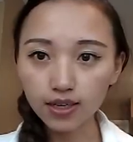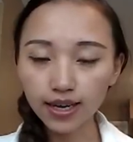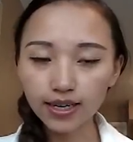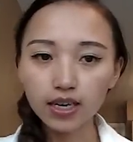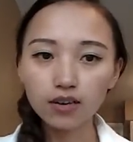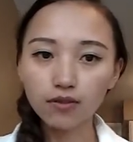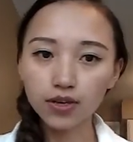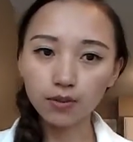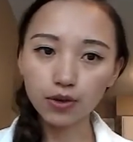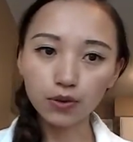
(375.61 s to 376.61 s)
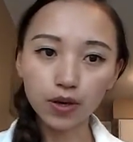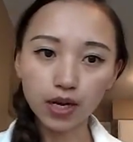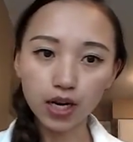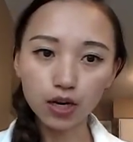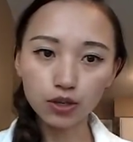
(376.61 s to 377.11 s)
like for example, you want
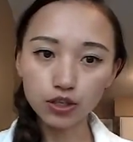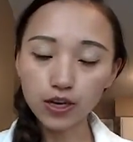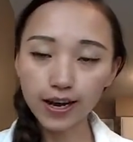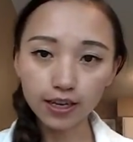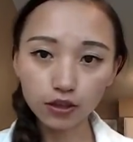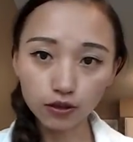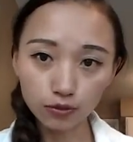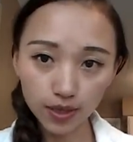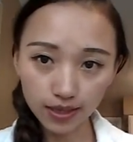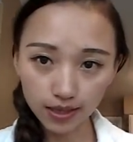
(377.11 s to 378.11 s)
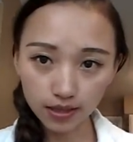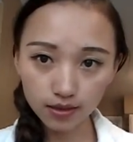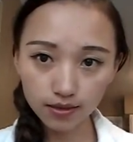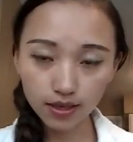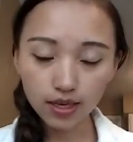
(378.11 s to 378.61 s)
to go to China to do
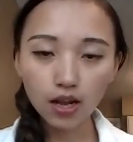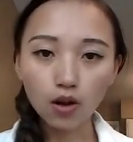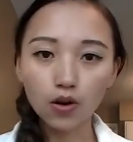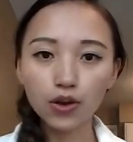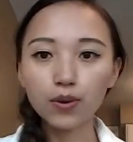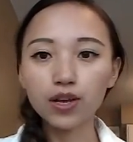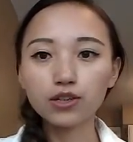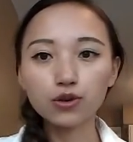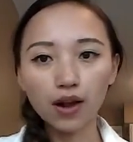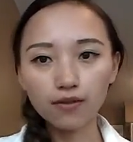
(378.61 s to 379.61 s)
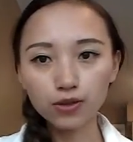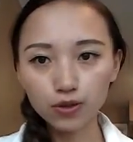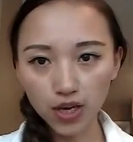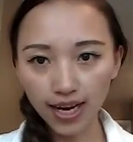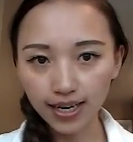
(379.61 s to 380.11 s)
business, or you want to travel to
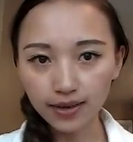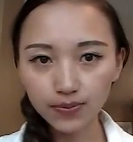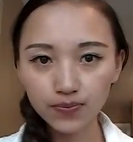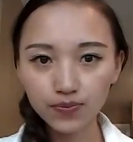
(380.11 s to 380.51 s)
China,